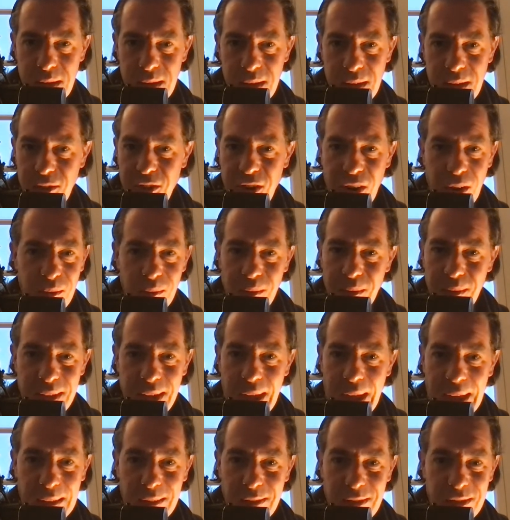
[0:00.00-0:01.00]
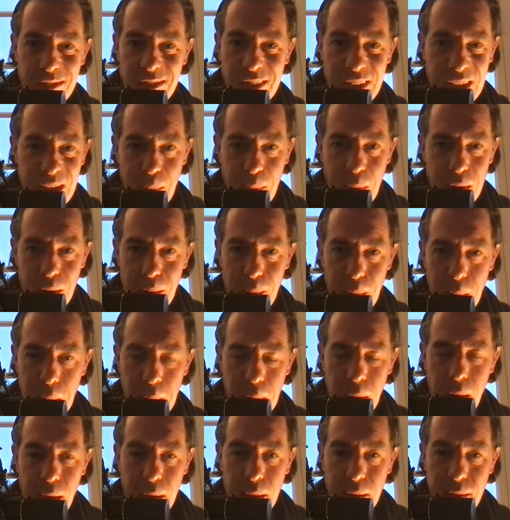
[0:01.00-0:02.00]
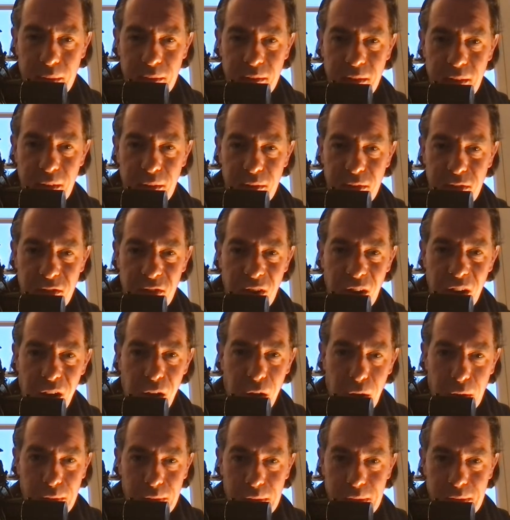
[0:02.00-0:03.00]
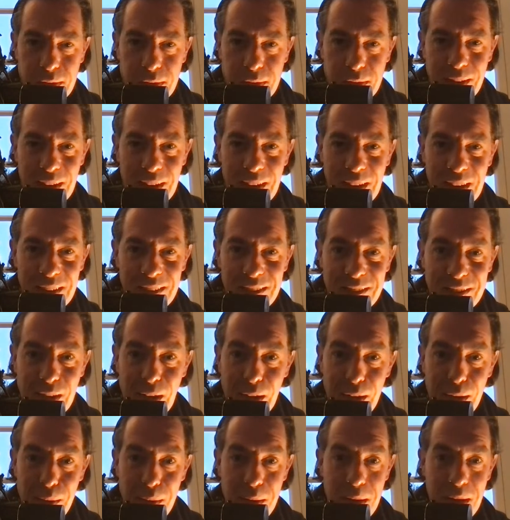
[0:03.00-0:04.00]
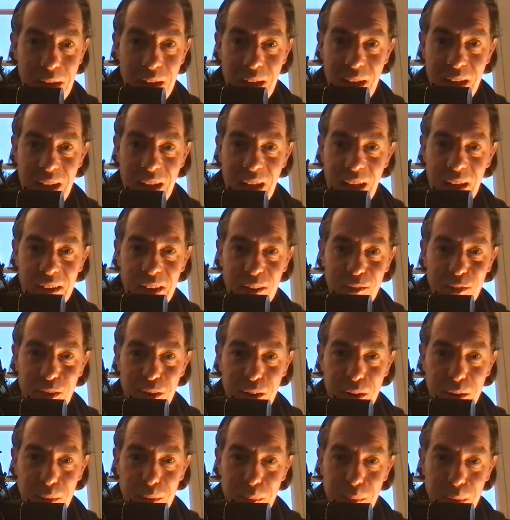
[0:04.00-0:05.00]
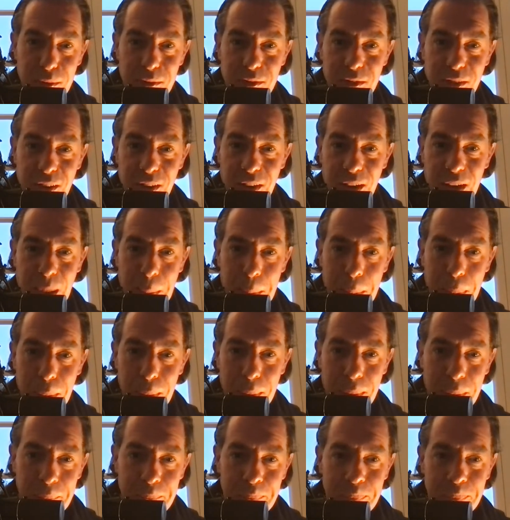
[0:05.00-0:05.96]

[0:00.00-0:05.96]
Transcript: you don't get to see what you look like until it starts. So I never know what's going to happen.